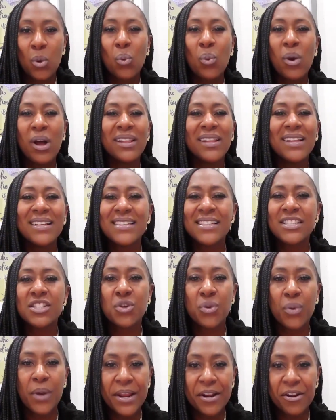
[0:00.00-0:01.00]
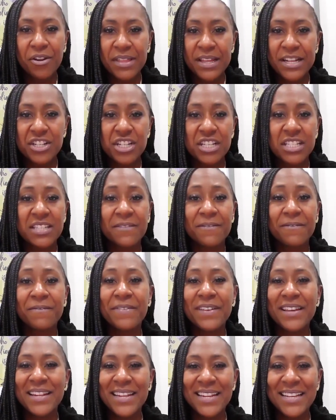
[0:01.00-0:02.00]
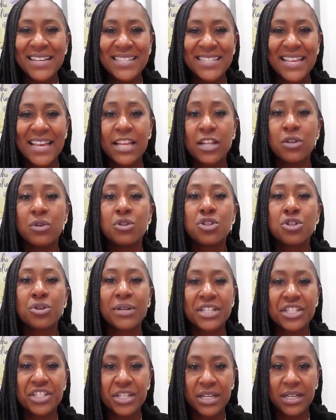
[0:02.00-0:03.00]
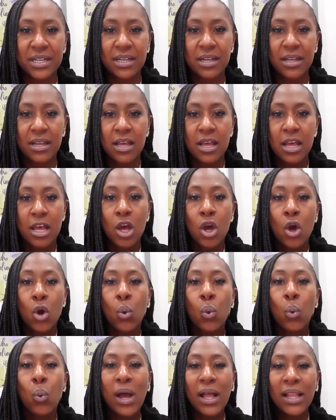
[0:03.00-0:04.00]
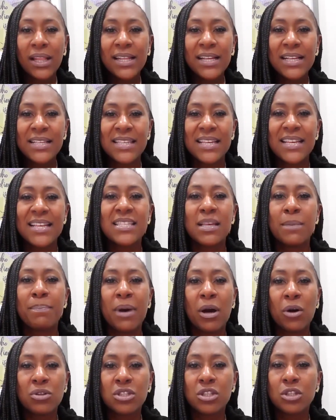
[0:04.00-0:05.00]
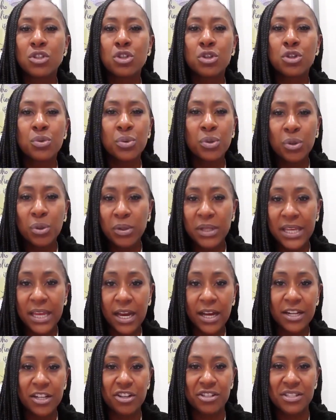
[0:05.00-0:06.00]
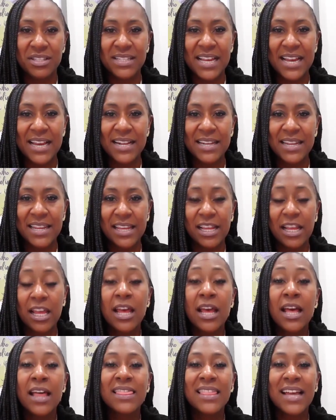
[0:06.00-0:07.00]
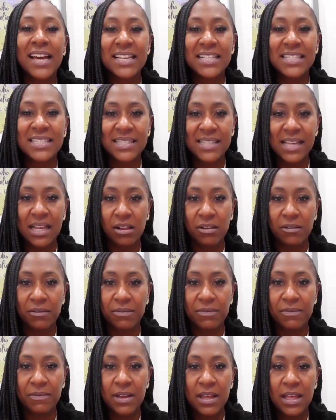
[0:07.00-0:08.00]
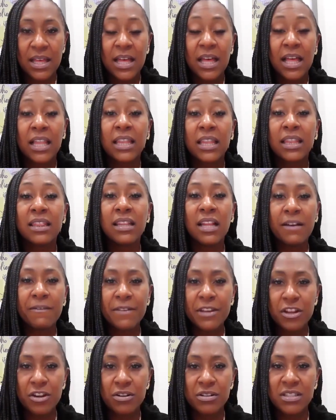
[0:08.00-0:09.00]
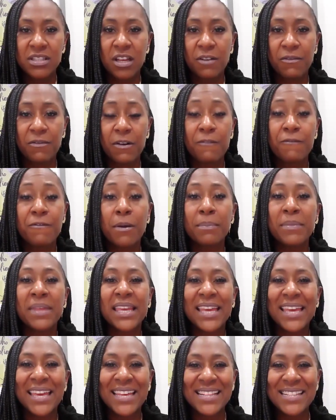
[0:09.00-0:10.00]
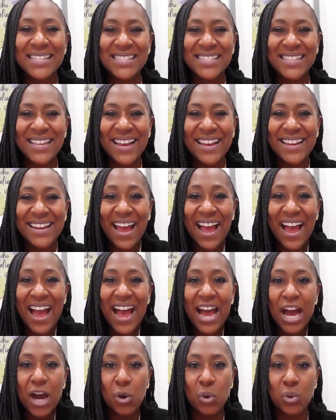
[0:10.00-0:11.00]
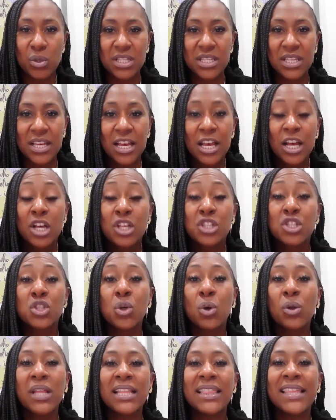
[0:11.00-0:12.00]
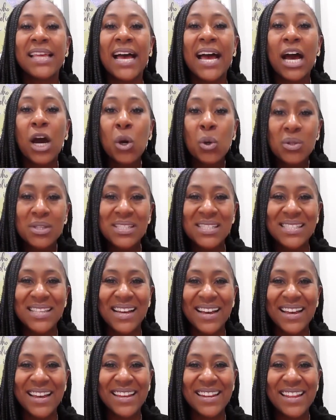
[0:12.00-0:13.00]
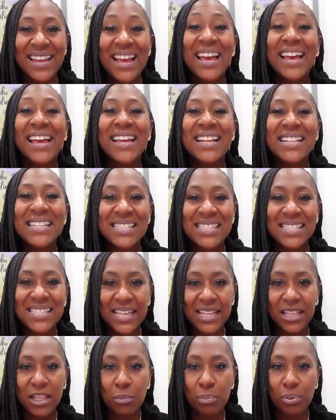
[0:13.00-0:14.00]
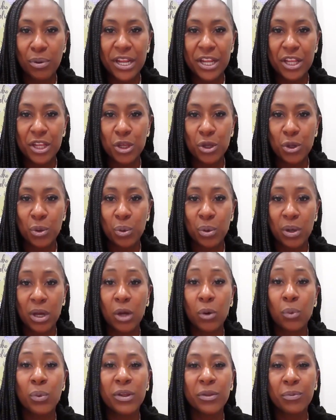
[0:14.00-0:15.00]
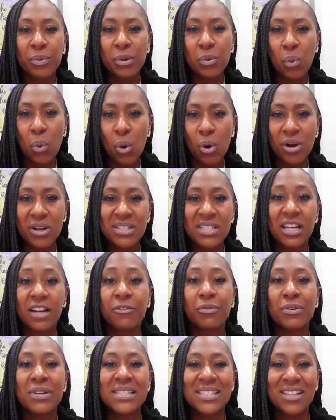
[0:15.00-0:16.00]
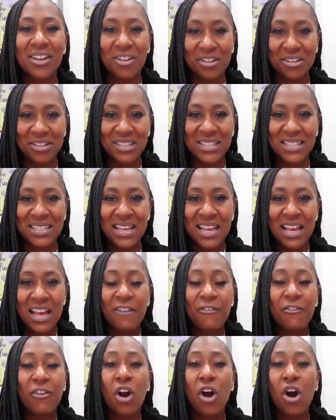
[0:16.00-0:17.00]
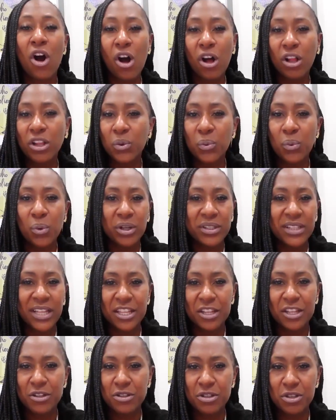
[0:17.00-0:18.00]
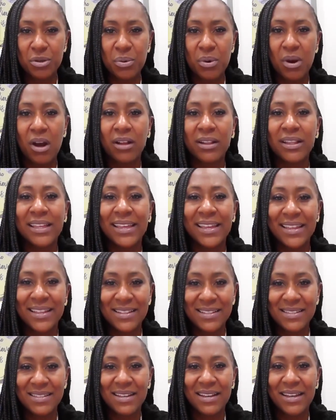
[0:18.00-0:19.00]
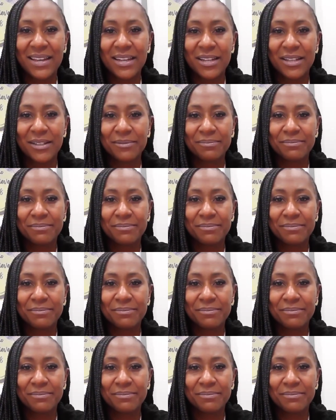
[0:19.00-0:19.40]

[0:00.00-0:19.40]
Wellness is greater than just fitness and nutrition. Wellness is about truly understanding thyself, loving yourself from the inside out, so that the outside can celebrate you with rewards of results for all the work that you do on the inside.